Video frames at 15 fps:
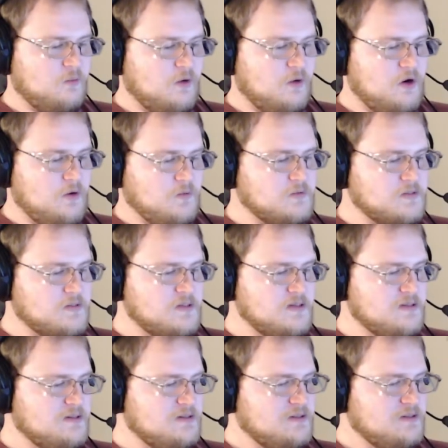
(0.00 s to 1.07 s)
Rose.
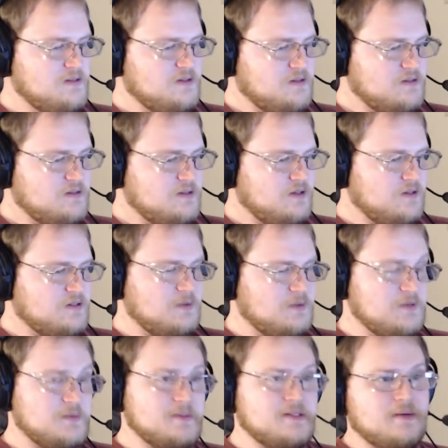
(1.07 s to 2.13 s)
So it's supposed
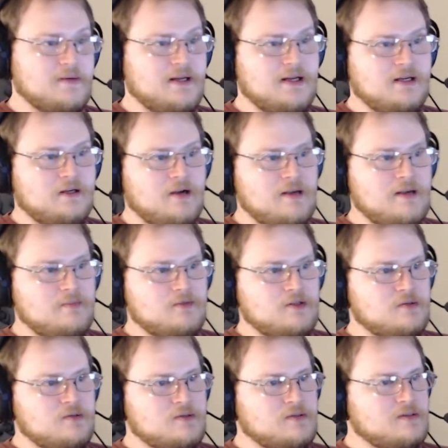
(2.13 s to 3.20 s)
to be some kind of grape
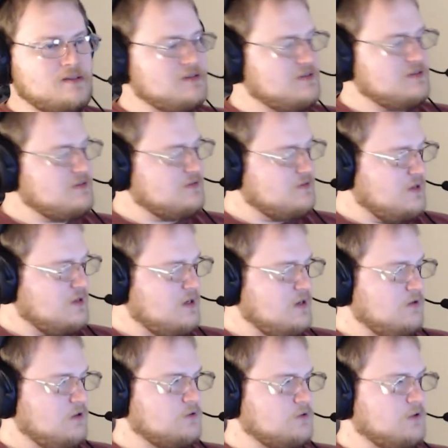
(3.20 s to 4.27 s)
juice.
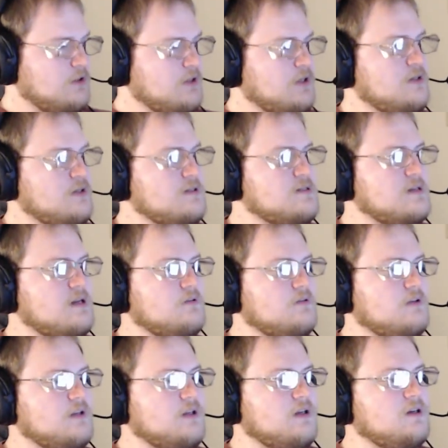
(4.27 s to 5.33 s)
Looked really good, sounded
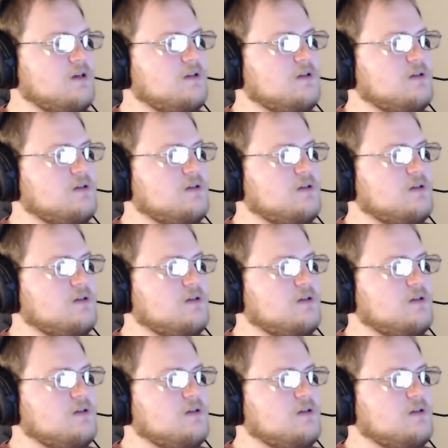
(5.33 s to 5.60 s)
really good.